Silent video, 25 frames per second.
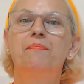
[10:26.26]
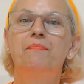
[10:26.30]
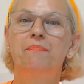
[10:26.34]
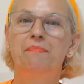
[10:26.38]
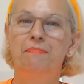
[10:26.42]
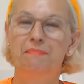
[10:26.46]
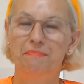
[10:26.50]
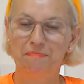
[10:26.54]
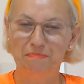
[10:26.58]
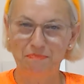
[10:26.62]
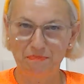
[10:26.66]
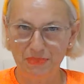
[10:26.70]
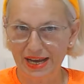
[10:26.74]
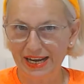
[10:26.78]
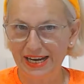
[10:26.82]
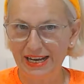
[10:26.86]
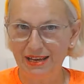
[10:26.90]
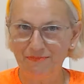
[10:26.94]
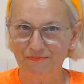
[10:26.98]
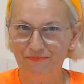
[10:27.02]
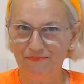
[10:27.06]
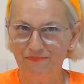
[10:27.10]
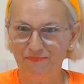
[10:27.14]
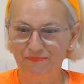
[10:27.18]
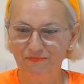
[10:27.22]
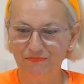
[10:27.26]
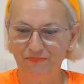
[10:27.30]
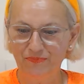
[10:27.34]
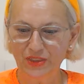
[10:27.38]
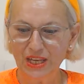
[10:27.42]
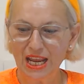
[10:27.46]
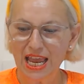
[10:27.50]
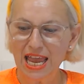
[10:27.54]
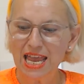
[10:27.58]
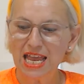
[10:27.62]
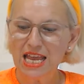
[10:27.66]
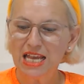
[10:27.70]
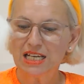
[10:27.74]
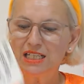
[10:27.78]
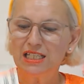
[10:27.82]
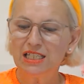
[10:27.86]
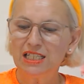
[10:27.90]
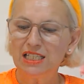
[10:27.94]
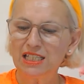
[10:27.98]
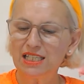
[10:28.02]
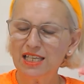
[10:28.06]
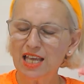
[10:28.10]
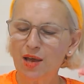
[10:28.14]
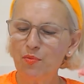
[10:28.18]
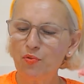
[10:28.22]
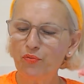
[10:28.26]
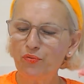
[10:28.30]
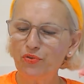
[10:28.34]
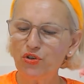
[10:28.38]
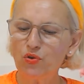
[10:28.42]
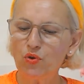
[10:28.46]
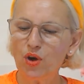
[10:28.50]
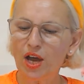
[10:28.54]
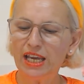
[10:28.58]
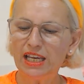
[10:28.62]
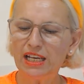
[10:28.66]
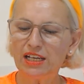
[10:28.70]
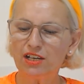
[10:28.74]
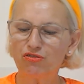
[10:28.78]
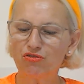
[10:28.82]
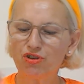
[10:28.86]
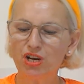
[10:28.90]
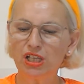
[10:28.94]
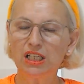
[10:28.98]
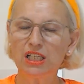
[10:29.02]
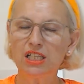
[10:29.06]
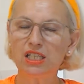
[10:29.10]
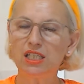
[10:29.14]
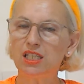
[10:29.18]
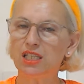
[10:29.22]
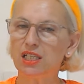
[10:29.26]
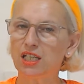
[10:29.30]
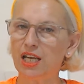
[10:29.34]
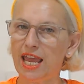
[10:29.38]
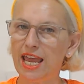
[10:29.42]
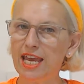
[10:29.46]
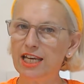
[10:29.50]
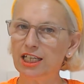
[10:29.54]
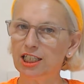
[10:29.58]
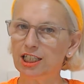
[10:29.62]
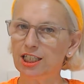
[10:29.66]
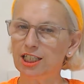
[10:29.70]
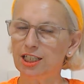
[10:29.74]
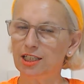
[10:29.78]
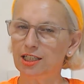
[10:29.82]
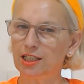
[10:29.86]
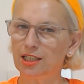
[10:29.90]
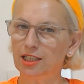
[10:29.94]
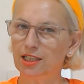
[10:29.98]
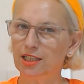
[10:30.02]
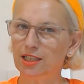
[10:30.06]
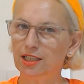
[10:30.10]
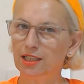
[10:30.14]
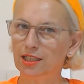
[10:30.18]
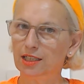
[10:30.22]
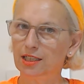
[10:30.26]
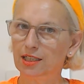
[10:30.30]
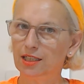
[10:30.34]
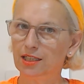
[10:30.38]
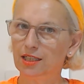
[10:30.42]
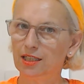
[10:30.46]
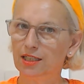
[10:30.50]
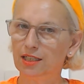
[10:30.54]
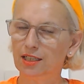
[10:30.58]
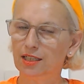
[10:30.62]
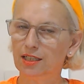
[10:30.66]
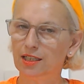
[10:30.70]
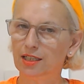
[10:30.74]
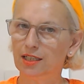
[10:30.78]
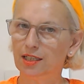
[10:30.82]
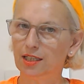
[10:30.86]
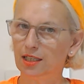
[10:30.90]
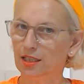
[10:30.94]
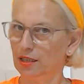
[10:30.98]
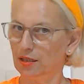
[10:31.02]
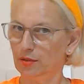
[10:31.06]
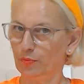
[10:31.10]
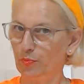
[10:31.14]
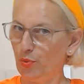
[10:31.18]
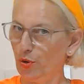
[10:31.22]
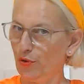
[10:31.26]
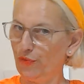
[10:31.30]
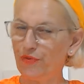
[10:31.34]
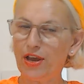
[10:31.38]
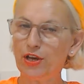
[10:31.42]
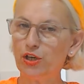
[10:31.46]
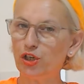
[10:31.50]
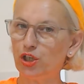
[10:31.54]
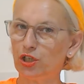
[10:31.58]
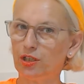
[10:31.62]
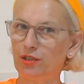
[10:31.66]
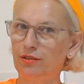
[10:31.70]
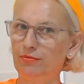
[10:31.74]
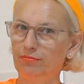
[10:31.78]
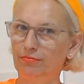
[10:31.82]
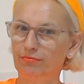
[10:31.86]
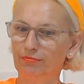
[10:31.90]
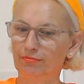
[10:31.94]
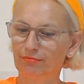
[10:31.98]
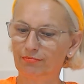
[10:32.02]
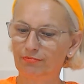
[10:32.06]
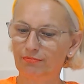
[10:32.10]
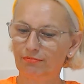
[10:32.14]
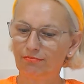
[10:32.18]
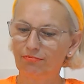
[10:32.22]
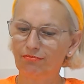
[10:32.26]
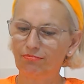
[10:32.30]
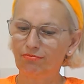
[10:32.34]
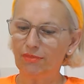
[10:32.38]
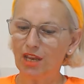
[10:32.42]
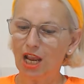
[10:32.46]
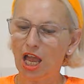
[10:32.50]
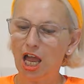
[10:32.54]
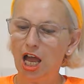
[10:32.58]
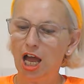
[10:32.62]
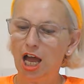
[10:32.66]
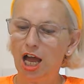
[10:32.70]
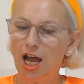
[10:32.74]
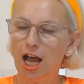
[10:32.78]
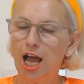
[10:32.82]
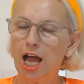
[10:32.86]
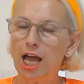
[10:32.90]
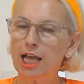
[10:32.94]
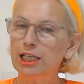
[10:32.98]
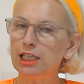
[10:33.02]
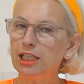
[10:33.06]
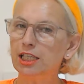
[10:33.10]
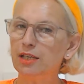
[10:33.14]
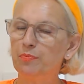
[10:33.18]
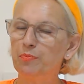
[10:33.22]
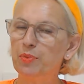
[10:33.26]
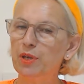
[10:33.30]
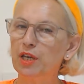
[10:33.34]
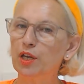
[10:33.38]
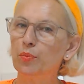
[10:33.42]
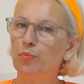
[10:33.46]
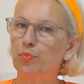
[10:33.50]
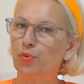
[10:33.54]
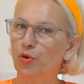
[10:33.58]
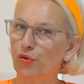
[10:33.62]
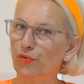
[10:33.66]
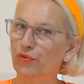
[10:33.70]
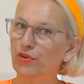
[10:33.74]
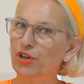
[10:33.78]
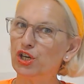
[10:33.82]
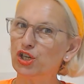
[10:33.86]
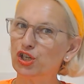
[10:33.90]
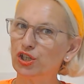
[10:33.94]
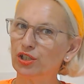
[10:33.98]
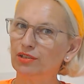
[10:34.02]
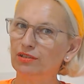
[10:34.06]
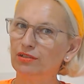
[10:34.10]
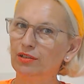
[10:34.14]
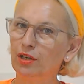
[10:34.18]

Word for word: money. Some of you are in a real estate profession. I see big provision